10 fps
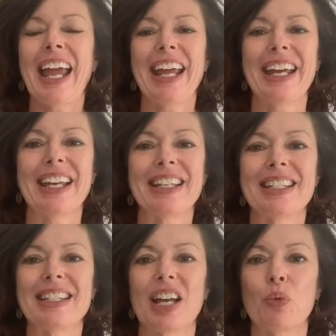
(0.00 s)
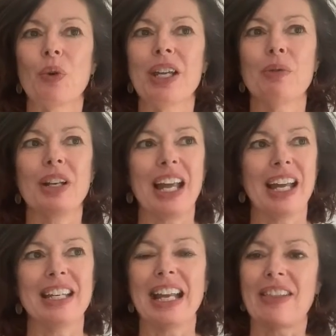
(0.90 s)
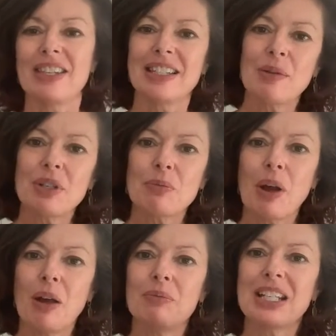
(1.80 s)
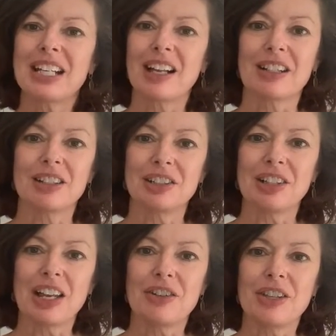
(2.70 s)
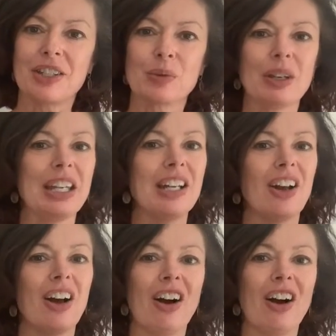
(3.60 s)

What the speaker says: And we went ahead and had the septic pumped and got a clear letter this week.